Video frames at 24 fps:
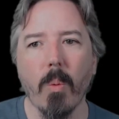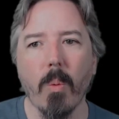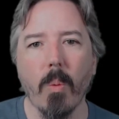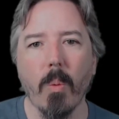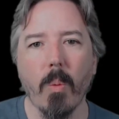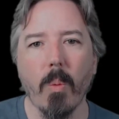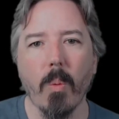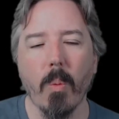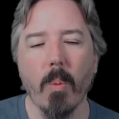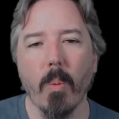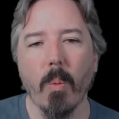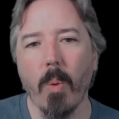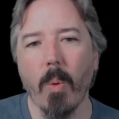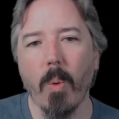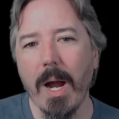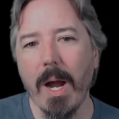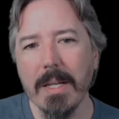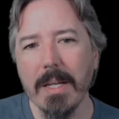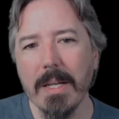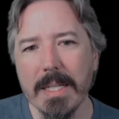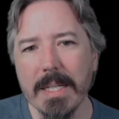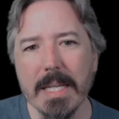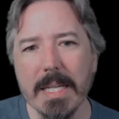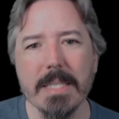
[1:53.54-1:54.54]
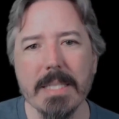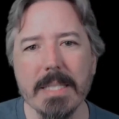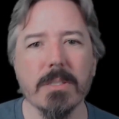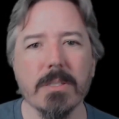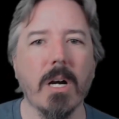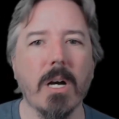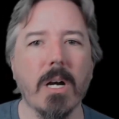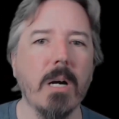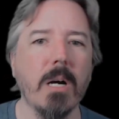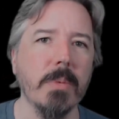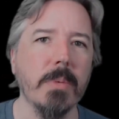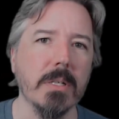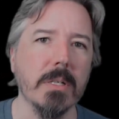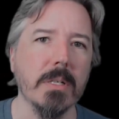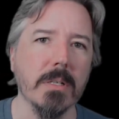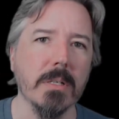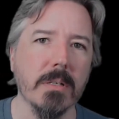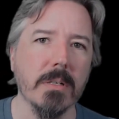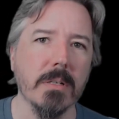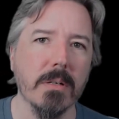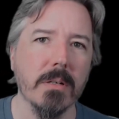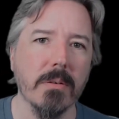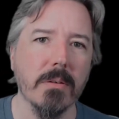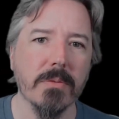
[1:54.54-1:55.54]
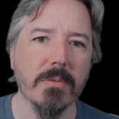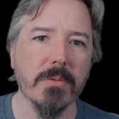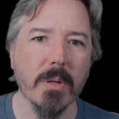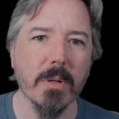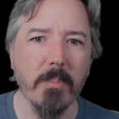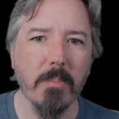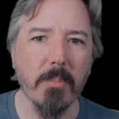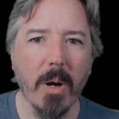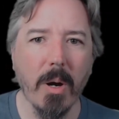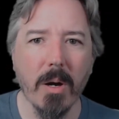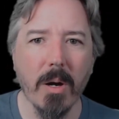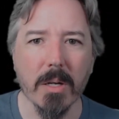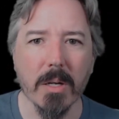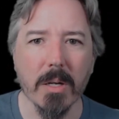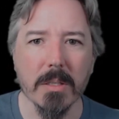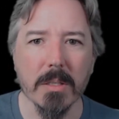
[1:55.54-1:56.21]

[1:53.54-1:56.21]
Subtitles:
While it is common for a pod